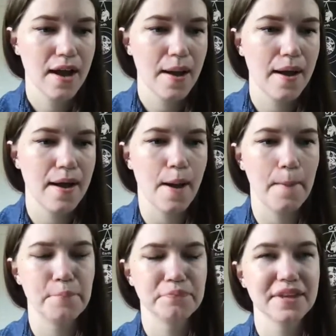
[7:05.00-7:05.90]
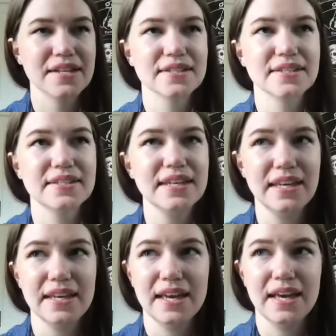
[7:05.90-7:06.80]
and
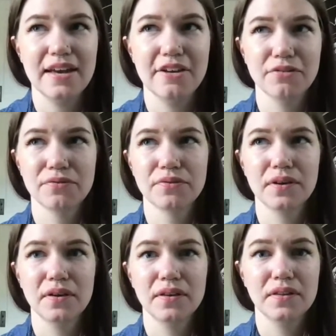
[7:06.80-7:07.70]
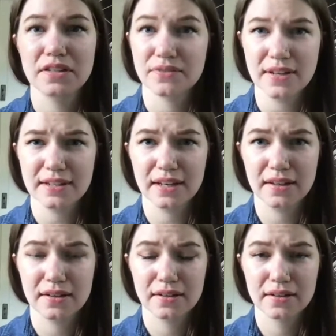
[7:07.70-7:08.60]
see if these resonate.
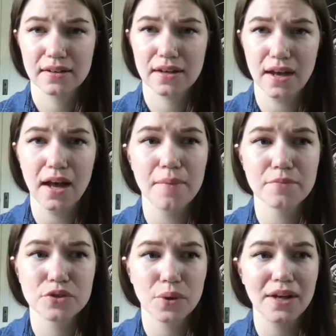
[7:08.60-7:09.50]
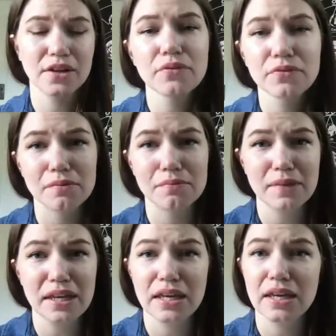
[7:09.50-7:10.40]
So I know for
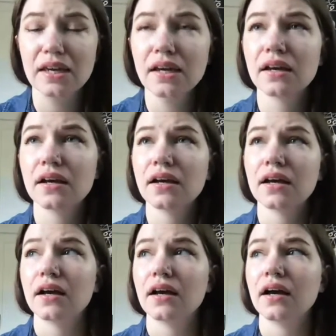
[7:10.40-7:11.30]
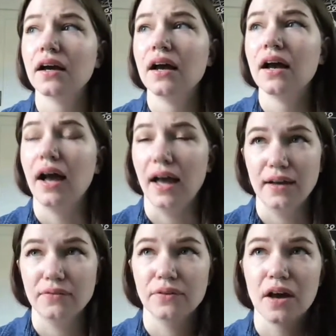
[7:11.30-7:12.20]
me,
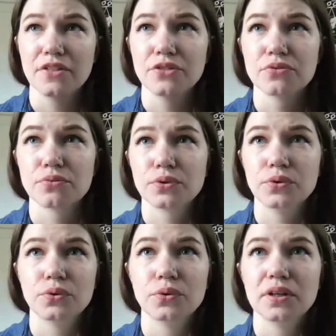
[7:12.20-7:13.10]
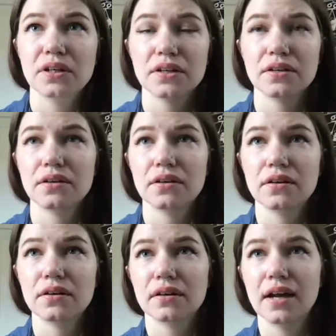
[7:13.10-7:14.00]
I've gone through
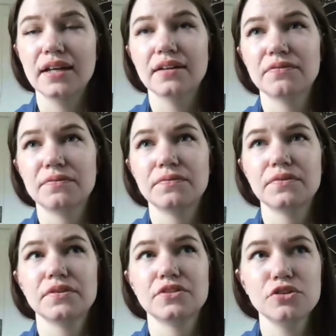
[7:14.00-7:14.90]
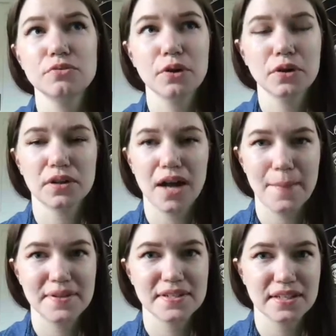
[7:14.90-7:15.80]
kind of two polar
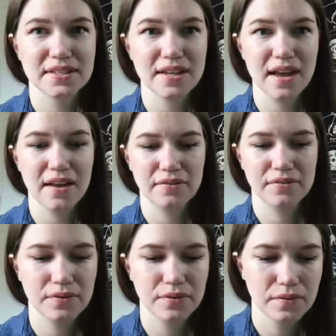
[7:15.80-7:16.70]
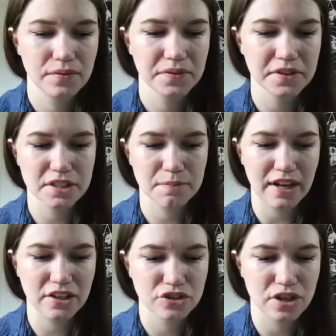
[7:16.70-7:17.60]
opposites of the
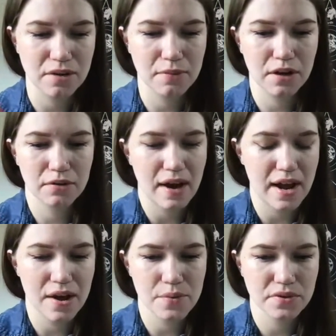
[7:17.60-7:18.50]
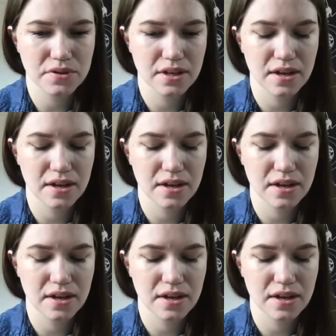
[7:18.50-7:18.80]
spectrum around